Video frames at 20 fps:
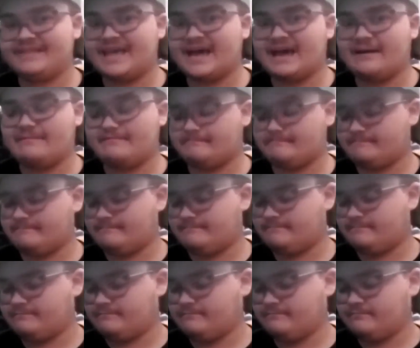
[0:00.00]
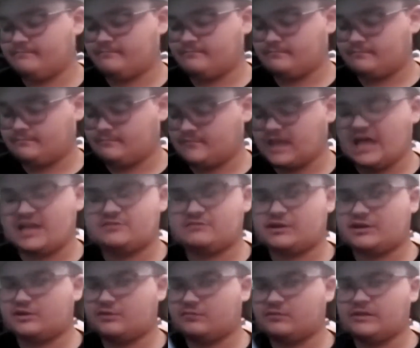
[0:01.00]
yeah, that's
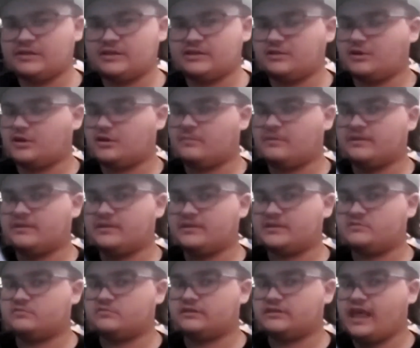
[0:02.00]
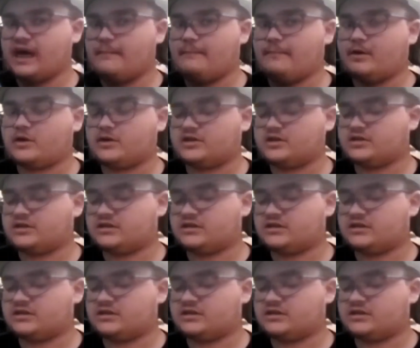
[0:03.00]
why I don't really talk about this one that much,